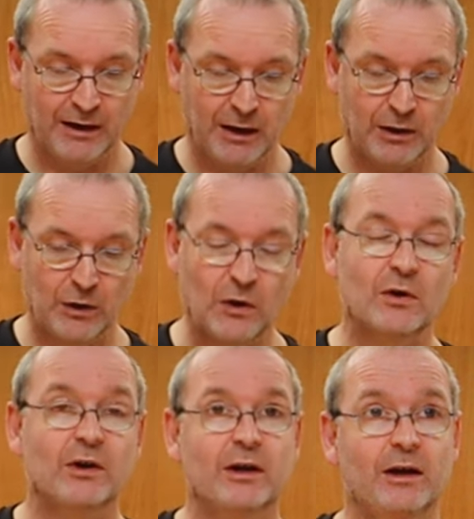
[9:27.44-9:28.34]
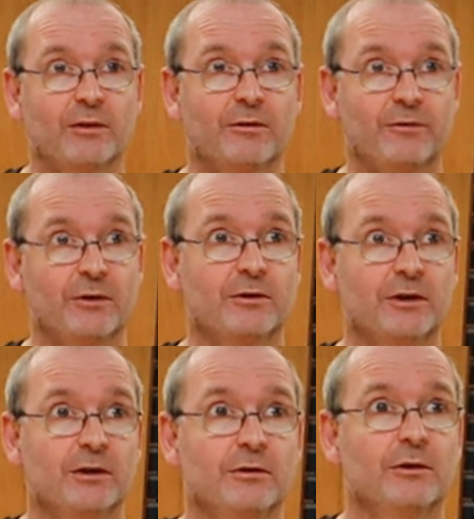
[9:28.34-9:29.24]
a lock at the front
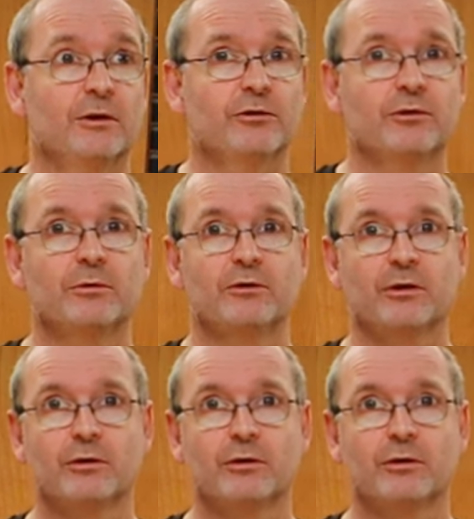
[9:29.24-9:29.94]
here, so but